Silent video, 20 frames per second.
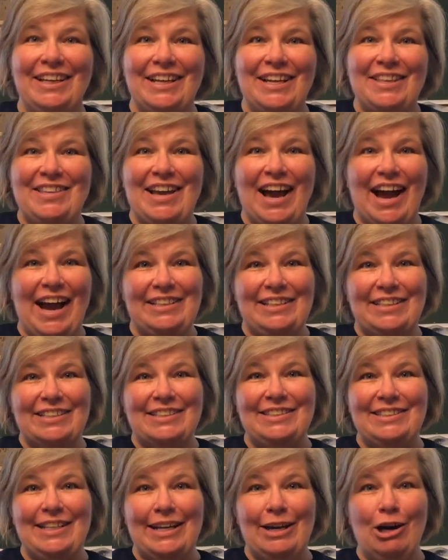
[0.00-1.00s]
The idea
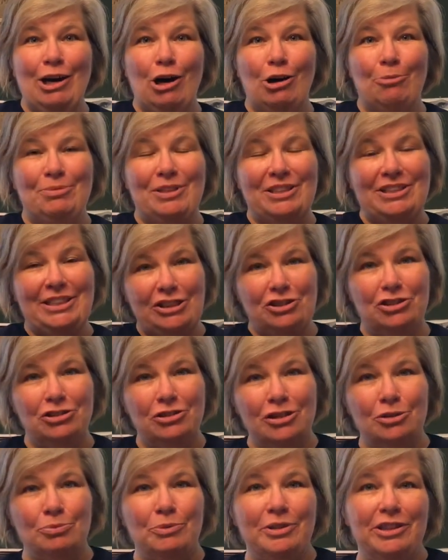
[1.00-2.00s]
is to help the
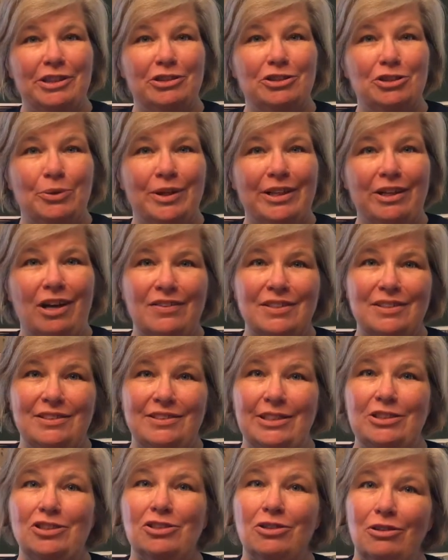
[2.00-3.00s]
teachers when they're doing all this
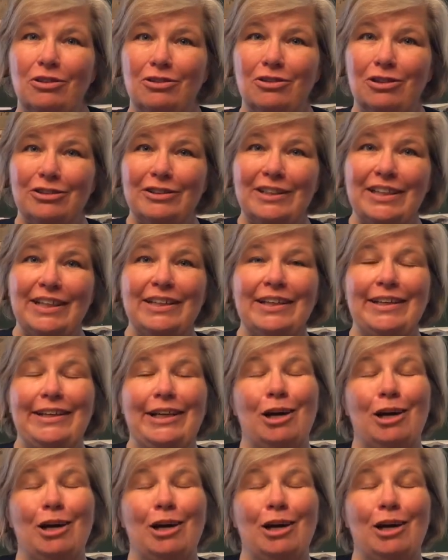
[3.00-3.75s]
digital learning and